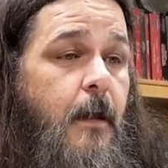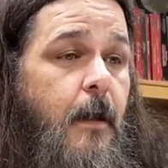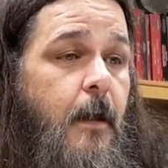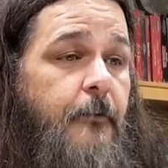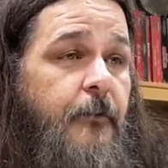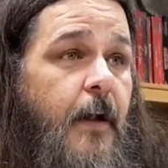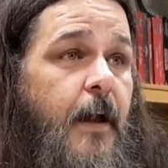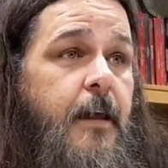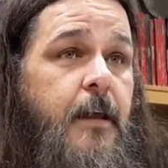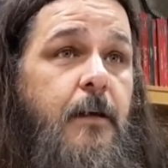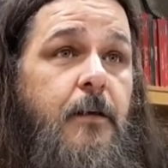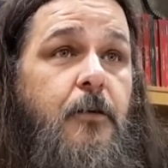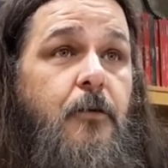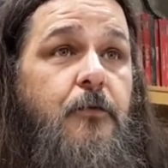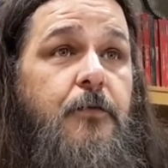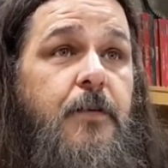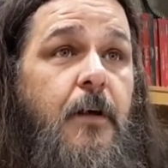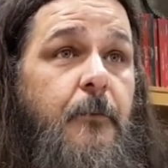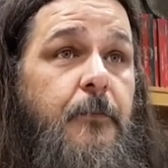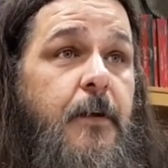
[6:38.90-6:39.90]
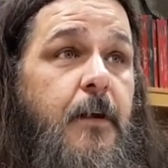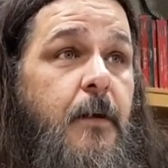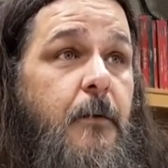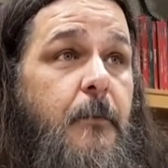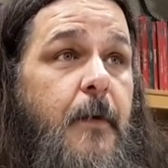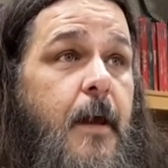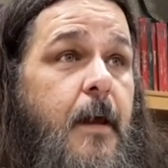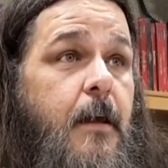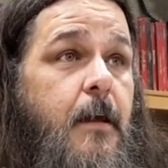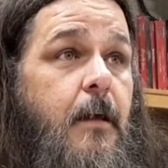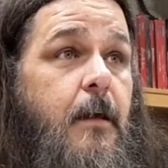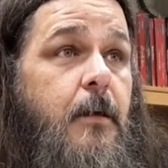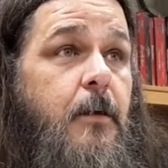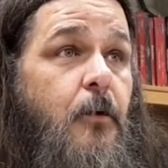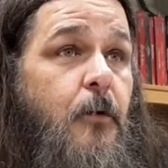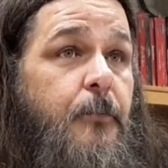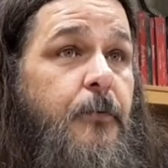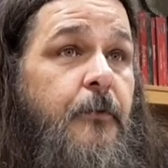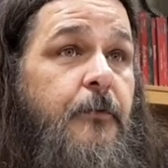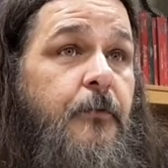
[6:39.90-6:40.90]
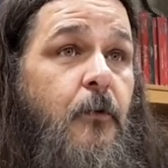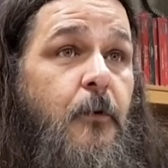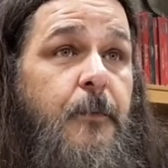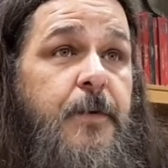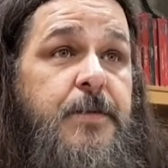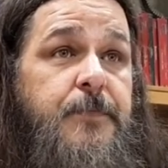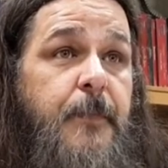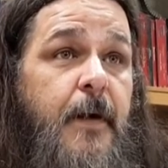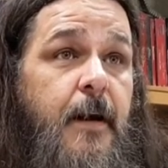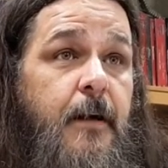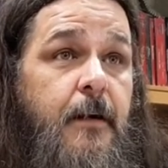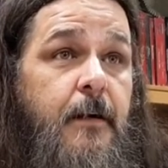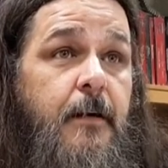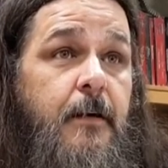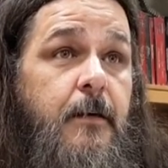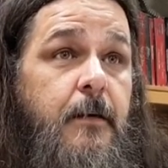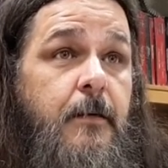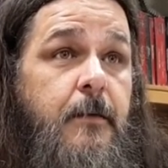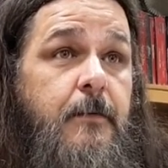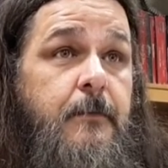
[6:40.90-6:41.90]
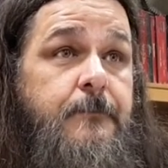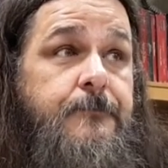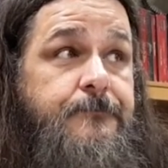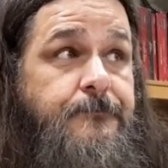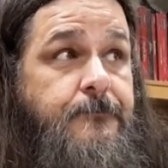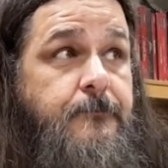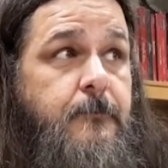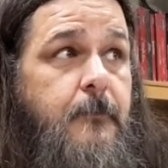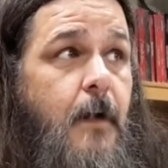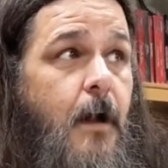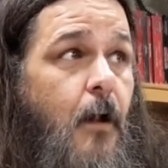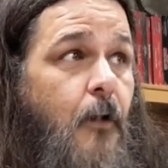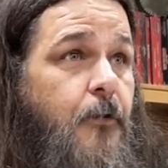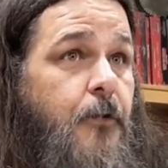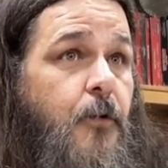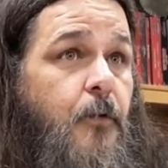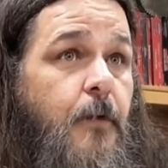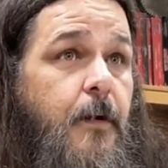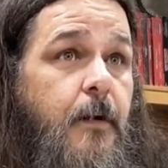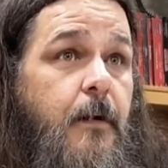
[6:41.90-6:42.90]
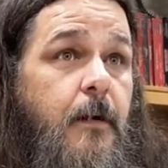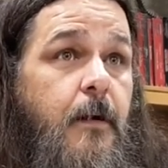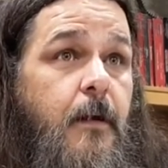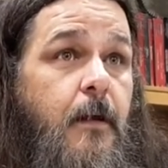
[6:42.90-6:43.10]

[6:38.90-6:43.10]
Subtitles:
If I can do something to make your performance better, I'll do it.